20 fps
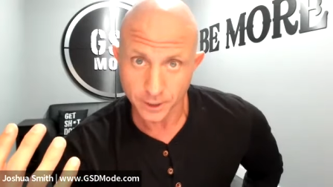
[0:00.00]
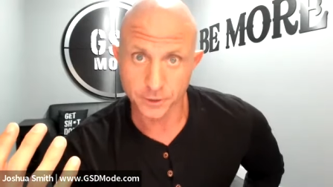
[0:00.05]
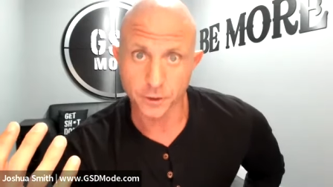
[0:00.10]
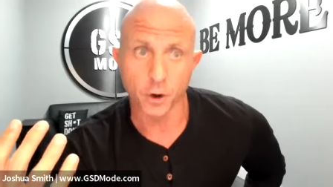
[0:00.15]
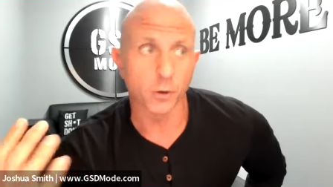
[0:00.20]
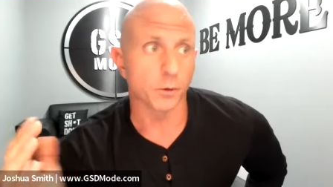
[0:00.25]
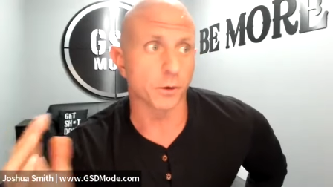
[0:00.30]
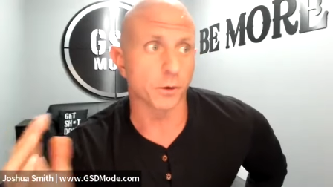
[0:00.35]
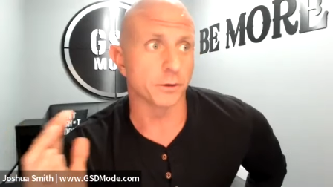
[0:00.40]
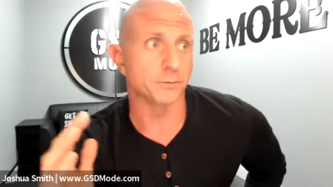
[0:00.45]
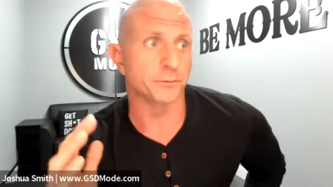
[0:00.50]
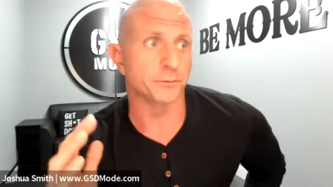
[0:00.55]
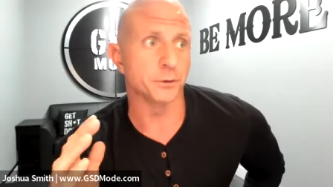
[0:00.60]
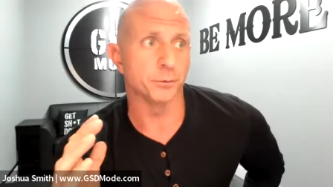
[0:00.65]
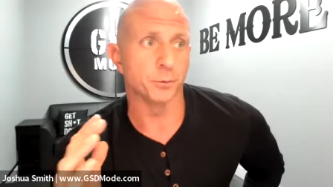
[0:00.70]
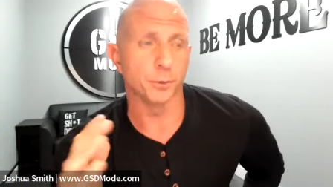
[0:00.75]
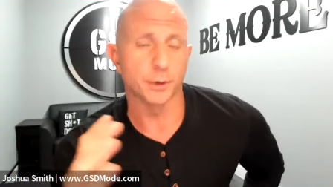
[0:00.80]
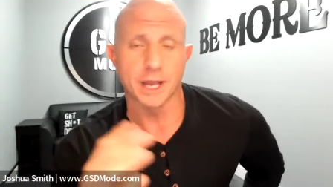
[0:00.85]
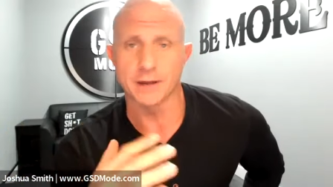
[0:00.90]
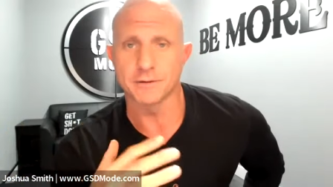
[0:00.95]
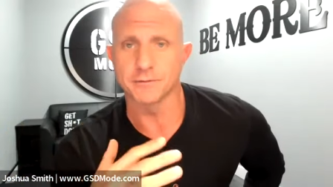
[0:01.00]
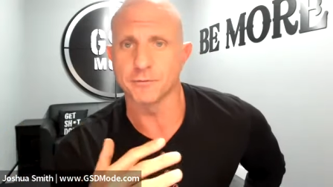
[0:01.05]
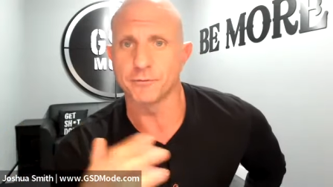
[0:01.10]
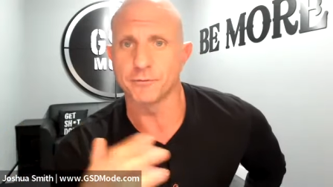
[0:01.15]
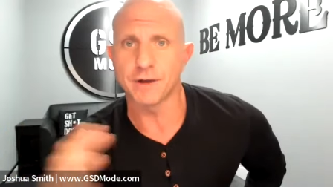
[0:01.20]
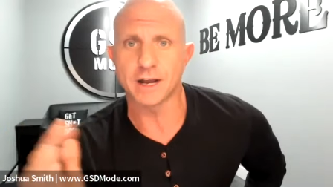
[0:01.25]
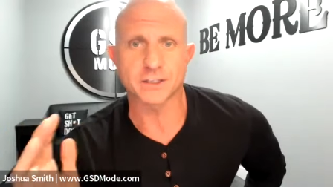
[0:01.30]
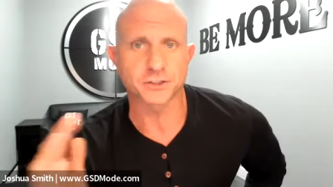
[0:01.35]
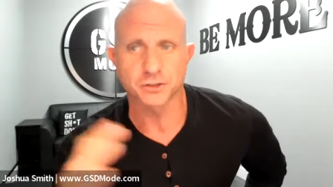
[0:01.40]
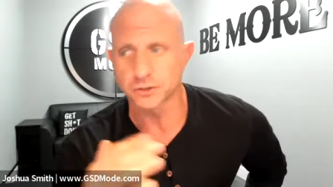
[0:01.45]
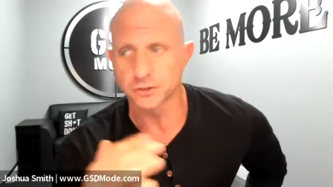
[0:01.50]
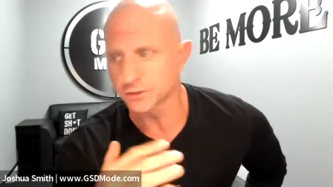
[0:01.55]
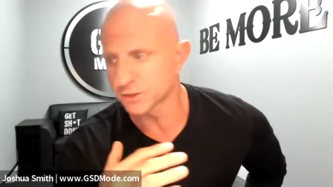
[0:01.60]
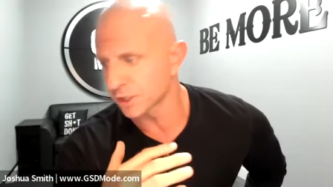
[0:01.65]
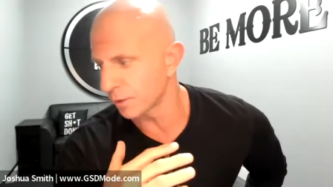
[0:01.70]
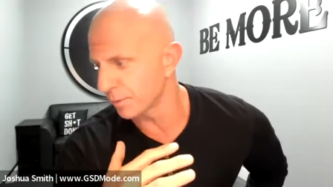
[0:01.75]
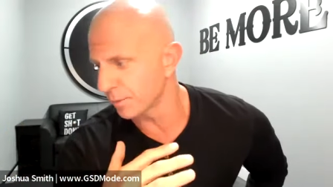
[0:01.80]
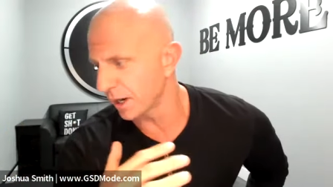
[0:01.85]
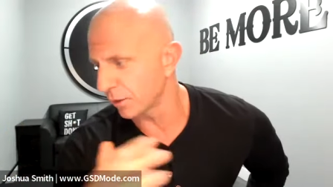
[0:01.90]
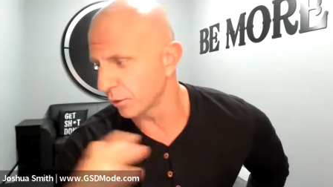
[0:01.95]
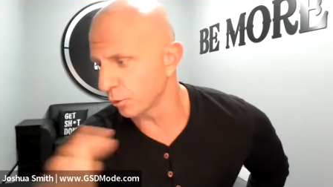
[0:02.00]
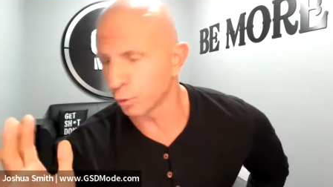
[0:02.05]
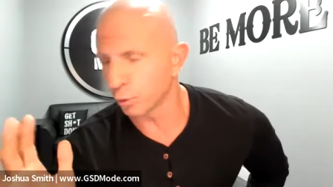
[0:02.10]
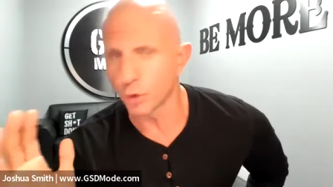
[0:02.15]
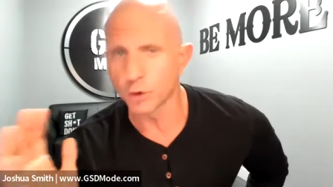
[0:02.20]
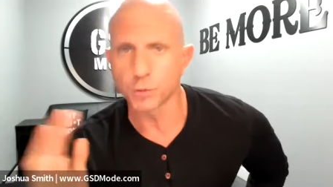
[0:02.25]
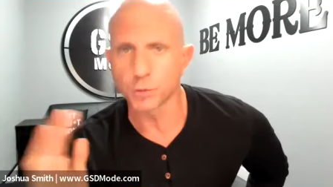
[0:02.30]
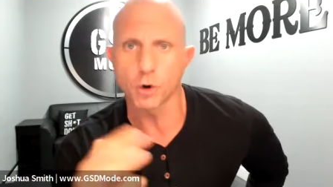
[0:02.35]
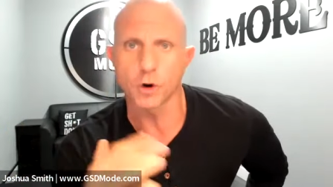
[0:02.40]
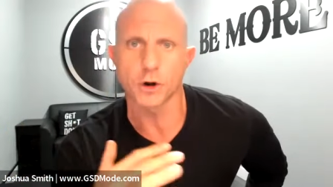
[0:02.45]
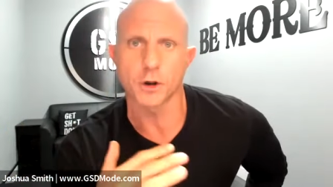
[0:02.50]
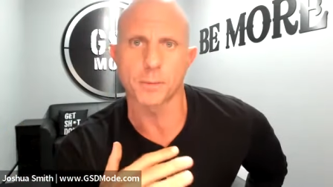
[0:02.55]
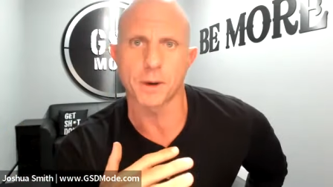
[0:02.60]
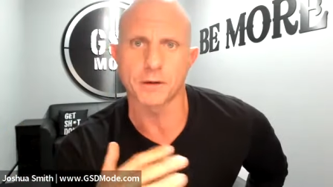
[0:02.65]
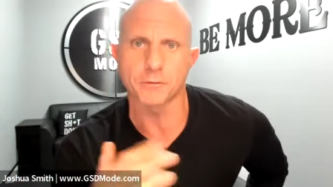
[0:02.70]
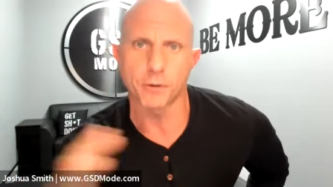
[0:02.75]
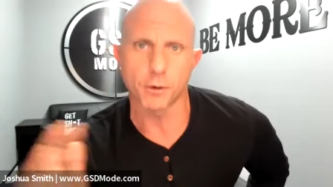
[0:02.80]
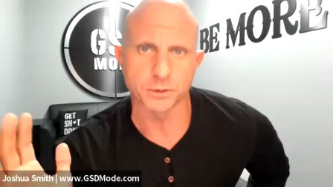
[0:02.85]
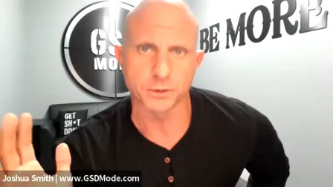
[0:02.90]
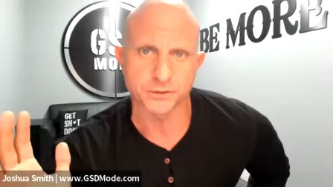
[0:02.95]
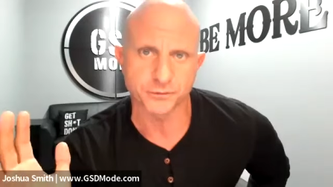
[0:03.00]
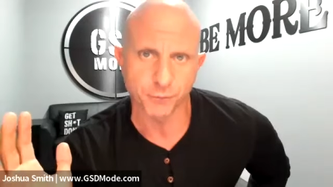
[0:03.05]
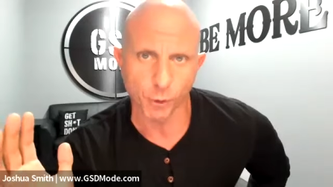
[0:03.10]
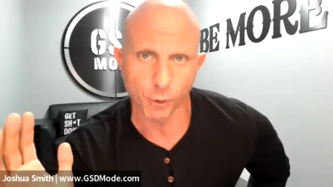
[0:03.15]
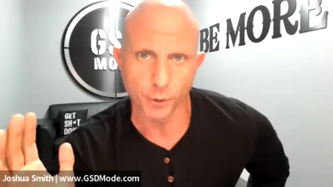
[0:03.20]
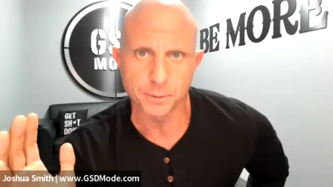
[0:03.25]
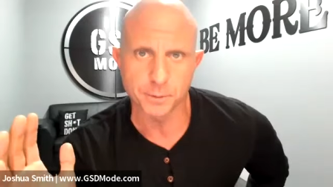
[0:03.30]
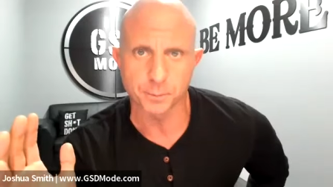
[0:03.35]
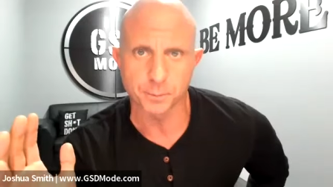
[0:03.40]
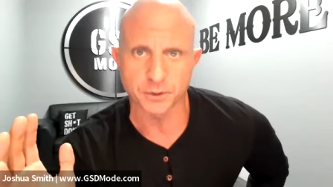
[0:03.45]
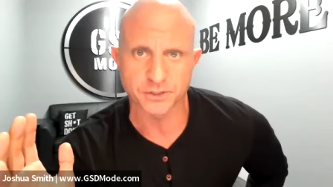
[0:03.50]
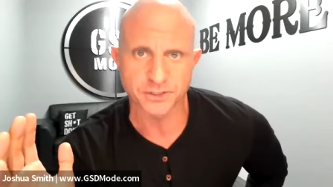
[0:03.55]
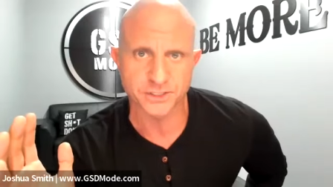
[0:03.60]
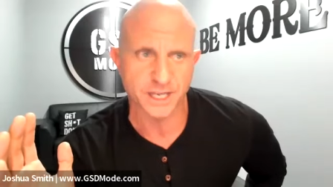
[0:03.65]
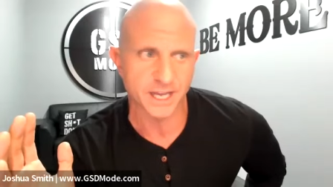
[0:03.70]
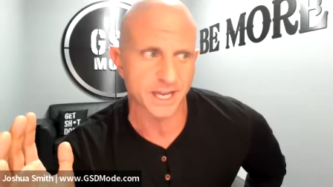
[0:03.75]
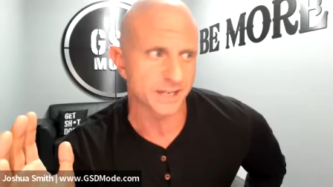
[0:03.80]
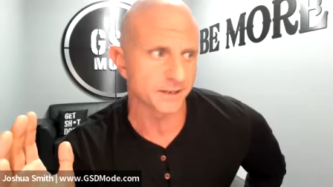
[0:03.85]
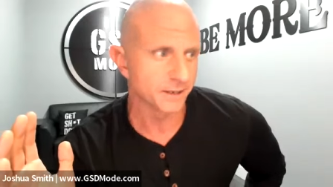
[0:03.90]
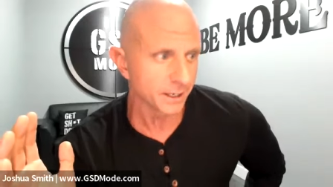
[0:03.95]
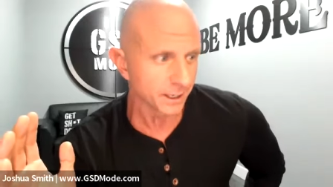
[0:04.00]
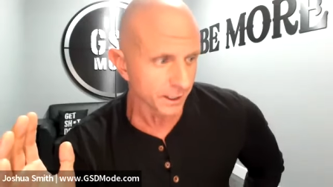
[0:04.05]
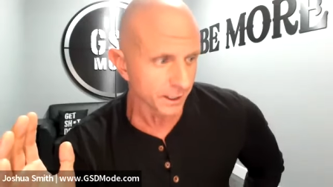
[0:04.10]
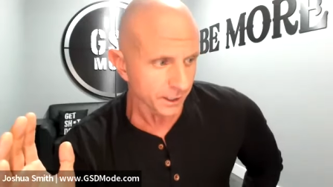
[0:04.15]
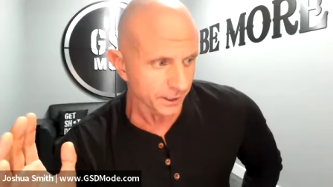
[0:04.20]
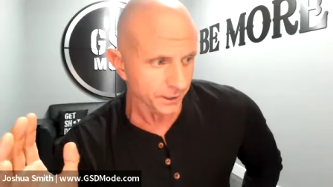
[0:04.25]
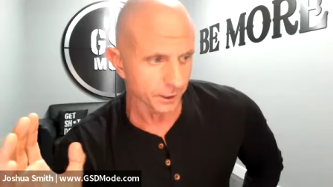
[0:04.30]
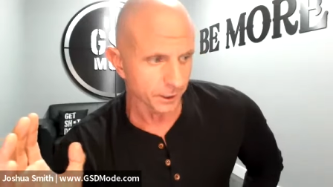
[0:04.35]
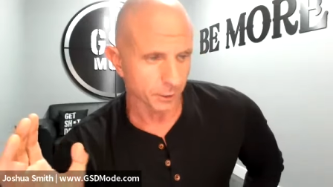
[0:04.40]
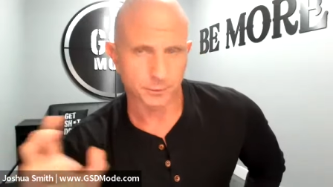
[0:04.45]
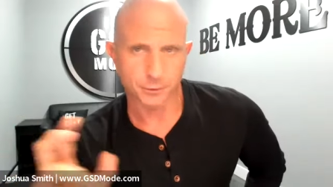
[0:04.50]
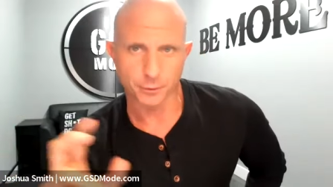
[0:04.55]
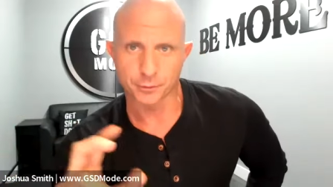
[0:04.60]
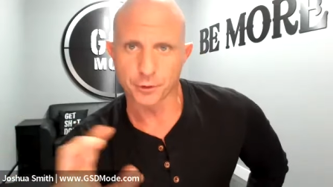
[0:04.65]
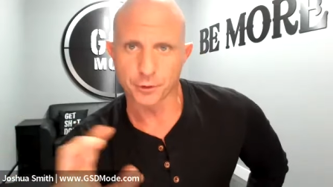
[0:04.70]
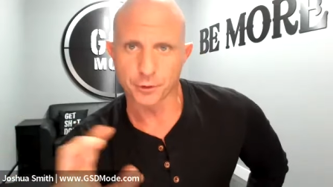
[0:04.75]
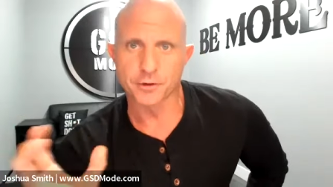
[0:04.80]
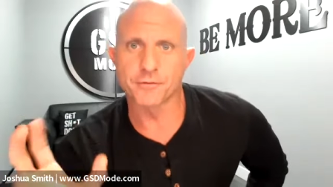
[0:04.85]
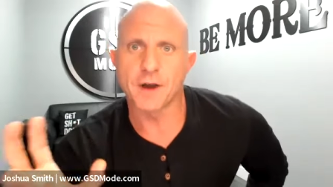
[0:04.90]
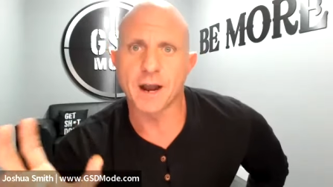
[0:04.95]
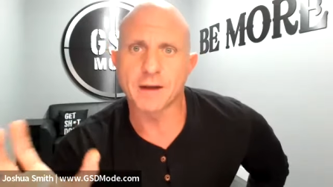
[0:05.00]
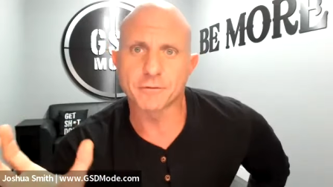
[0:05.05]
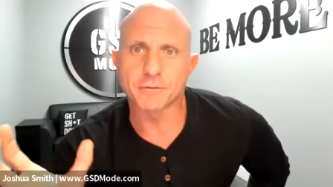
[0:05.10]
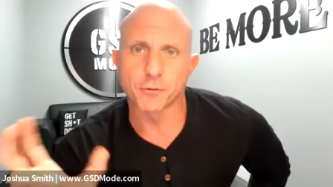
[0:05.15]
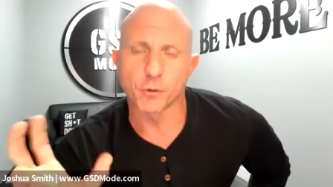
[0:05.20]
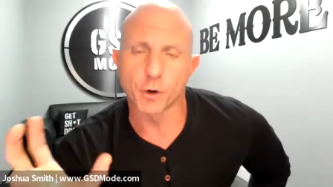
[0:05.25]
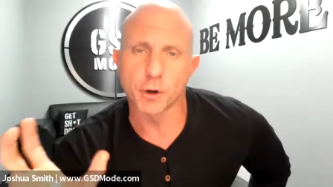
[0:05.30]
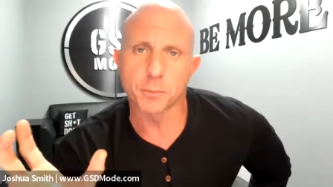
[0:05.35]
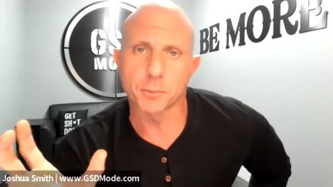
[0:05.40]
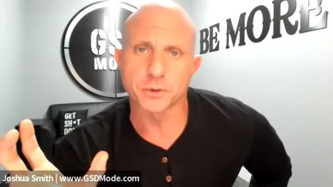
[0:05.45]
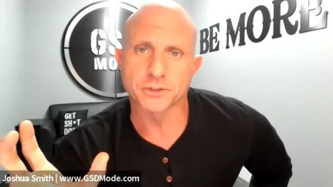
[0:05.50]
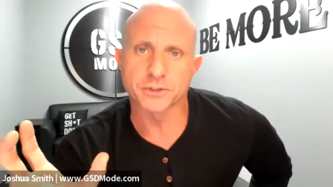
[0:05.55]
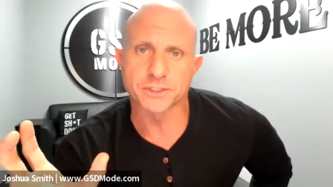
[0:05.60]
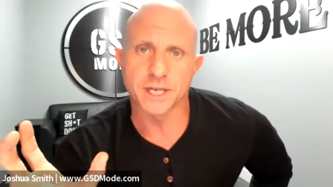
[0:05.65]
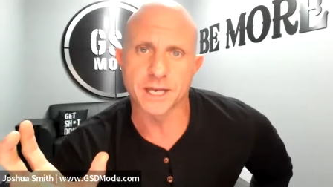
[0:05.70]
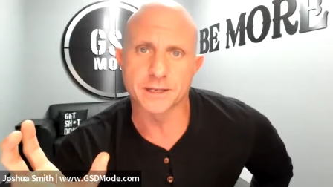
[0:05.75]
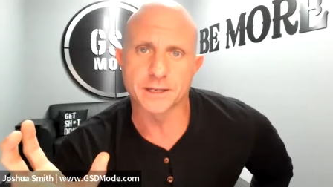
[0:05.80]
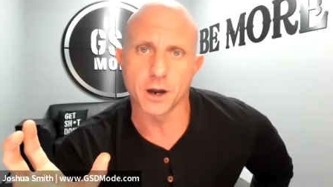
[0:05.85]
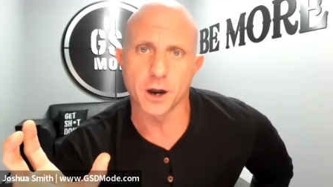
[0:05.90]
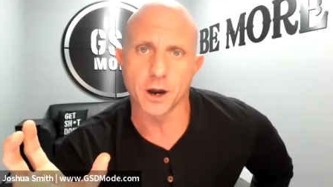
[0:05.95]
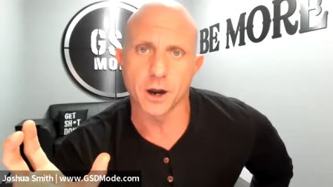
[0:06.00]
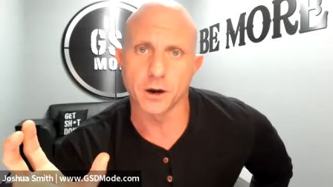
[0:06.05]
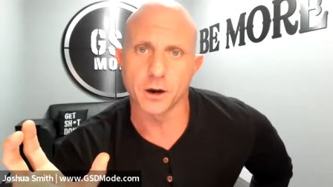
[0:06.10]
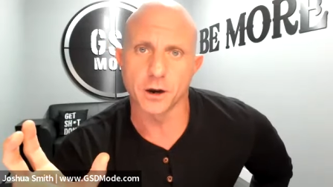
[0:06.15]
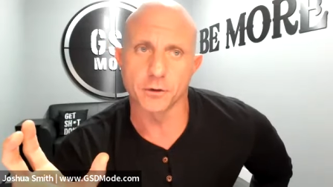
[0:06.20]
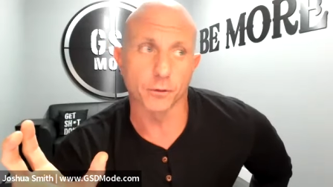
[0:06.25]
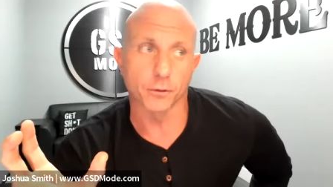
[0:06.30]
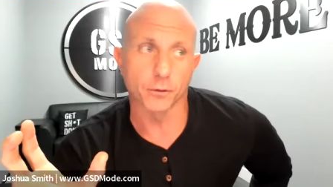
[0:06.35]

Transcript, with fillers: you know dude we had investors coming out of the woodwork about almost 40% you know between 35 to 40% uh, uh,